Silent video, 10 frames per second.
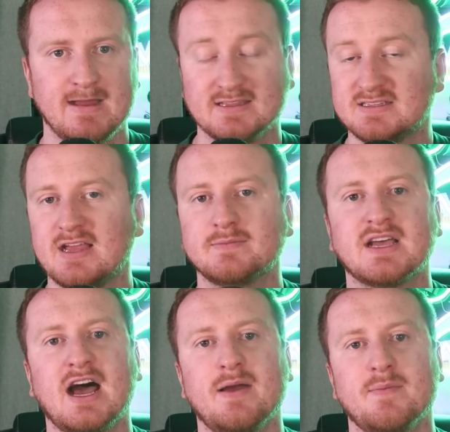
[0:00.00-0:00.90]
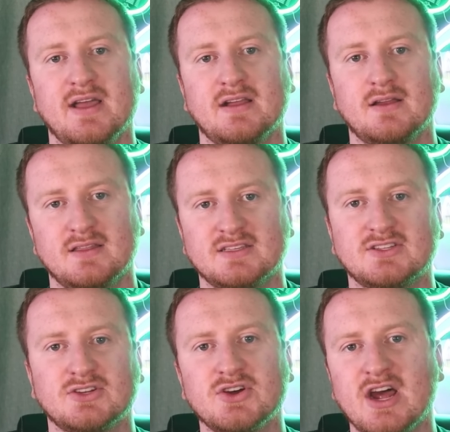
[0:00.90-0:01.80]
at the same time, like,
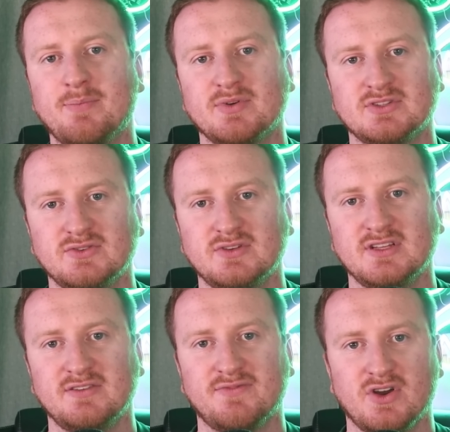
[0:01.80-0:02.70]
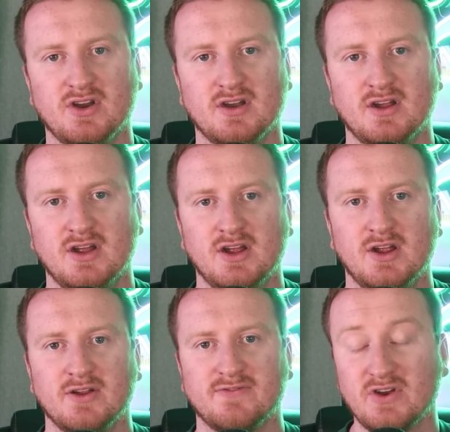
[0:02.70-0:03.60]
this is a good opportunity for
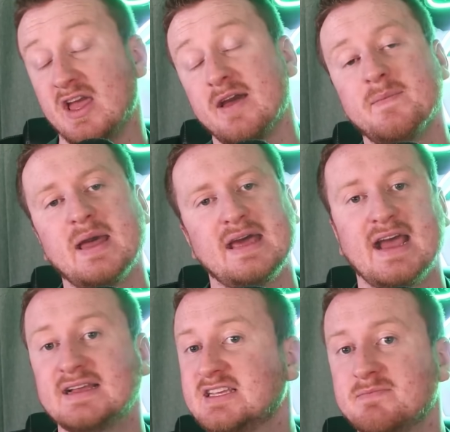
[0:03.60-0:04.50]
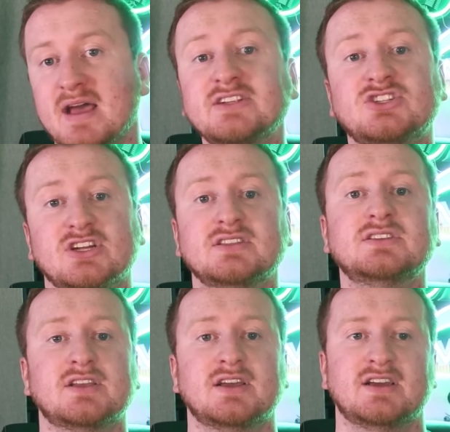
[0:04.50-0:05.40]
him. And as he
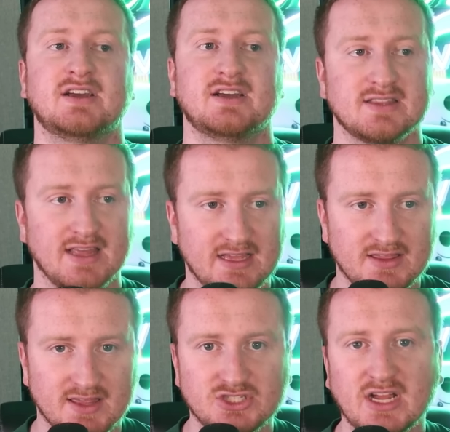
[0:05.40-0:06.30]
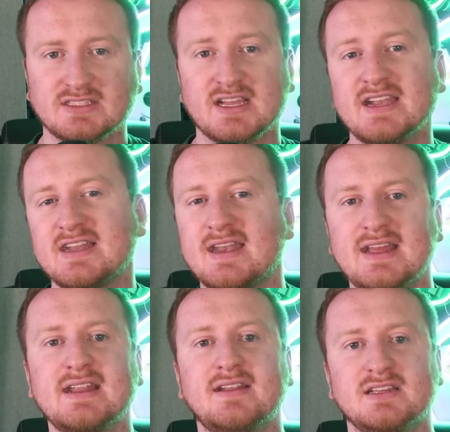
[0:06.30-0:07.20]
mentions, like, the Jets kind of
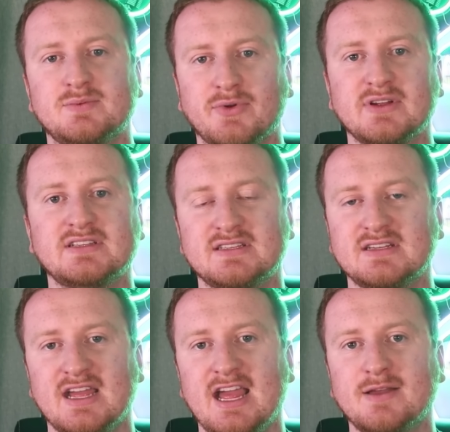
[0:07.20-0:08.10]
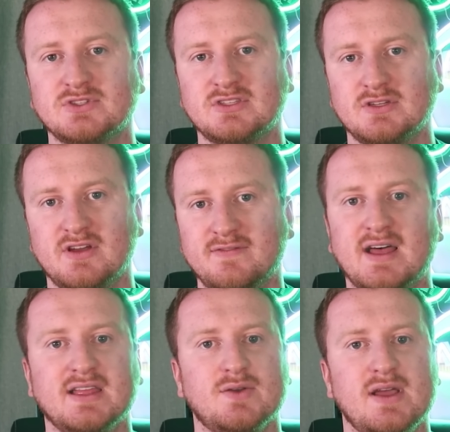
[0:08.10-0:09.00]
need these preseason games to
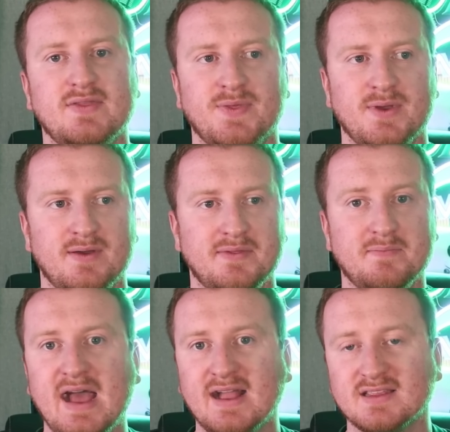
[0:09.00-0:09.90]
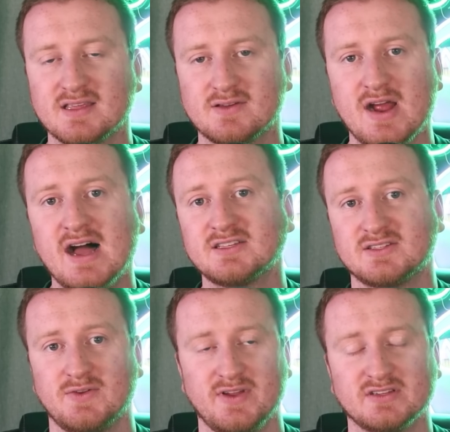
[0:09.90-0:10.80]
evaluate the back end of the
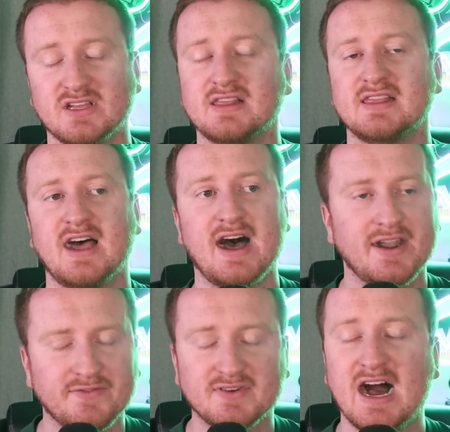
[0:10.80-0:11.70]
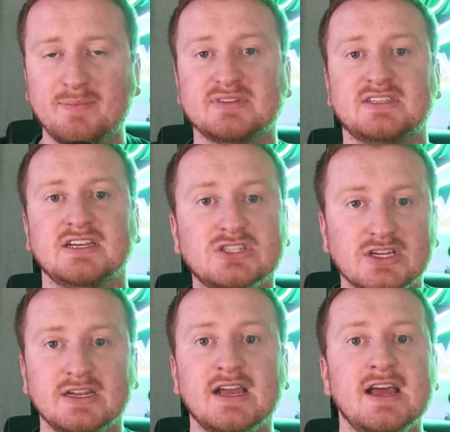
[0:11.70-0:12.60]
roster. There's a lot of
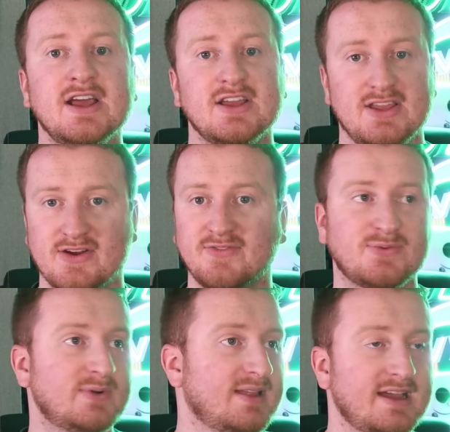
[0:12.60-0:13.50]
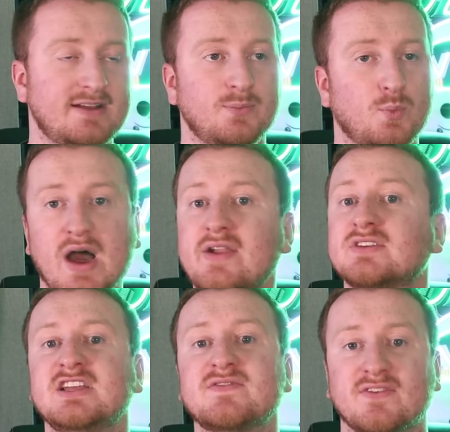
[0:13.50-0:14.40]
competition here for, like, wide
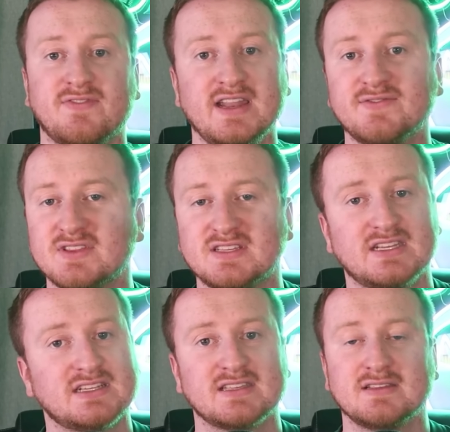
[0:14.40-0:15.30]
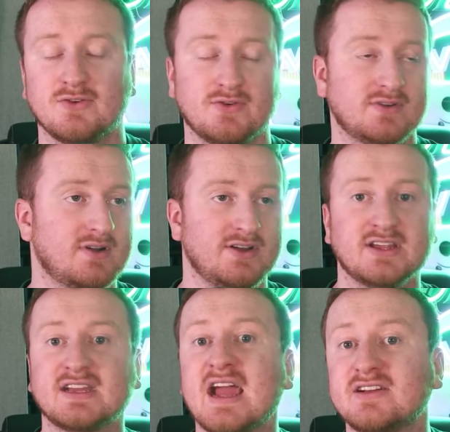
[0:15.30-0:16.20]
receiver fighting for the sixth, or are
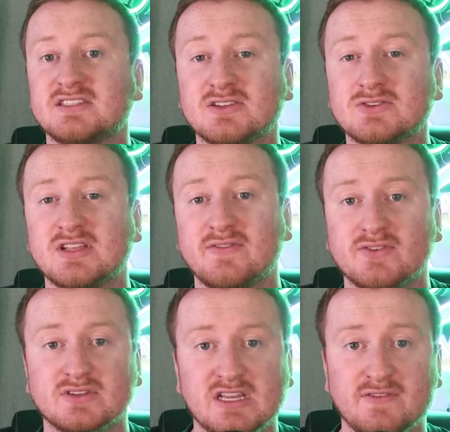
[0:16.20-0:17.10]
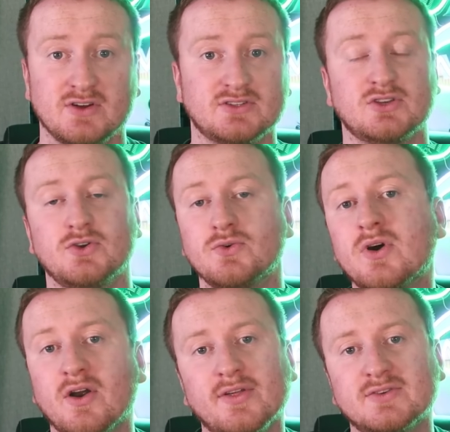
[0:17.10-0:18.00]
you going to carry 6 or 7 receivers?
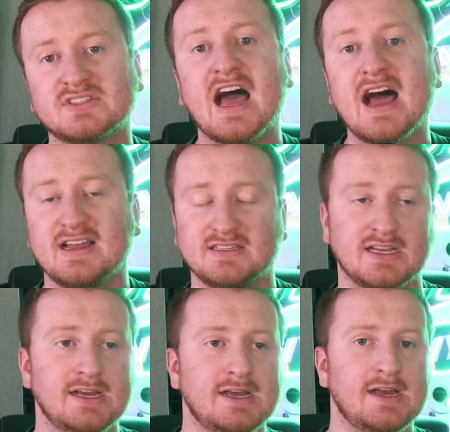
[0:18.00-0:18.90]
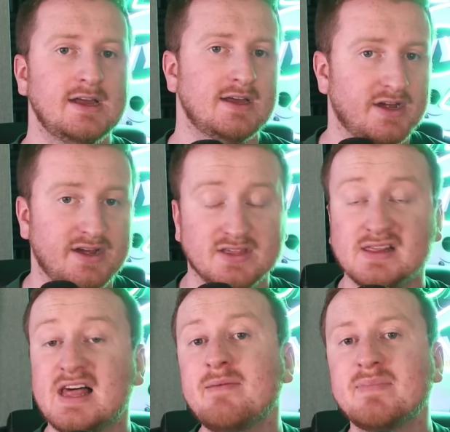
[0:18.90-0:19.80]
Who are those guys? The
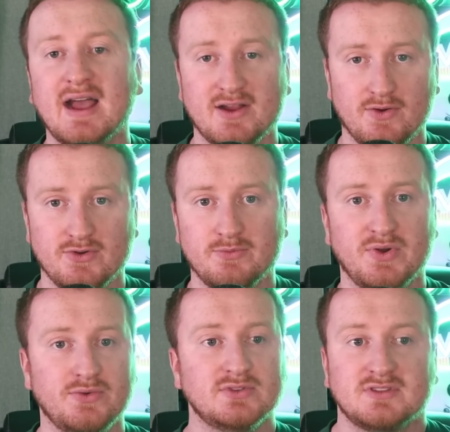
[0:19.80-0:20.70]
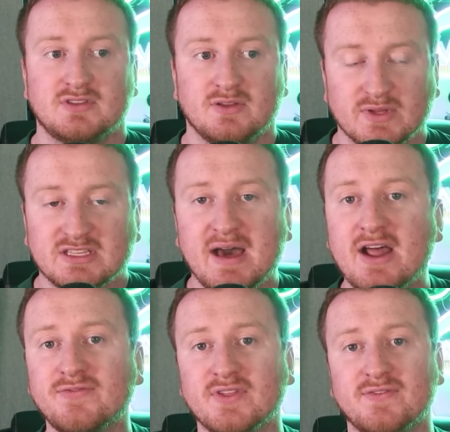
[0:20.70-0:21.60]
linebacker room. What's the
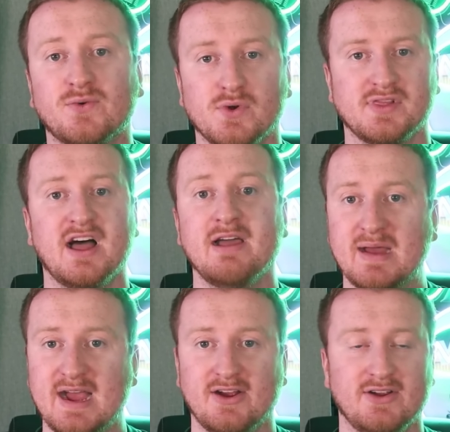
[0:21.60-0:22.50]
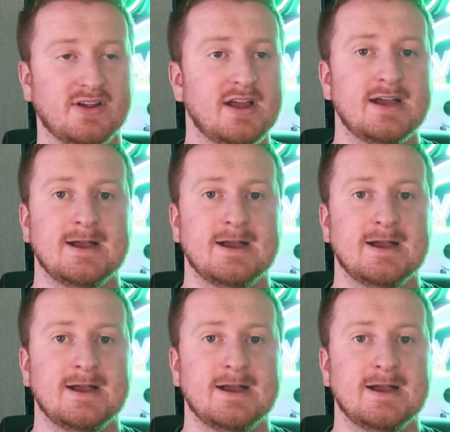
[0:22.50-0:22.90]
battle for the 4th linebacker?